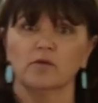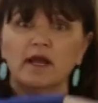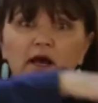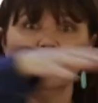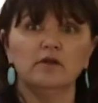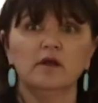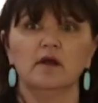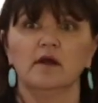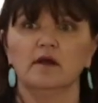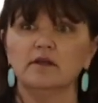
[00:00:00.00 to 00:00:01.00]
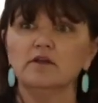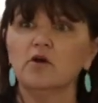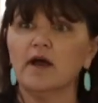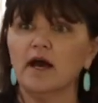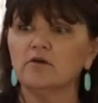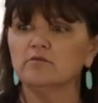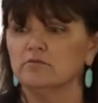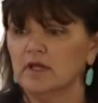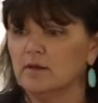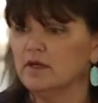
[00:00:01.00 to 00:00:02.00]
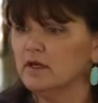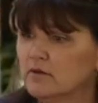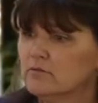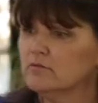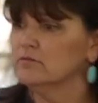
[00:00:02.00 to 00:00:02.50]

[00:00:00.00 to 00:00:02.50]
around, you know, out maybe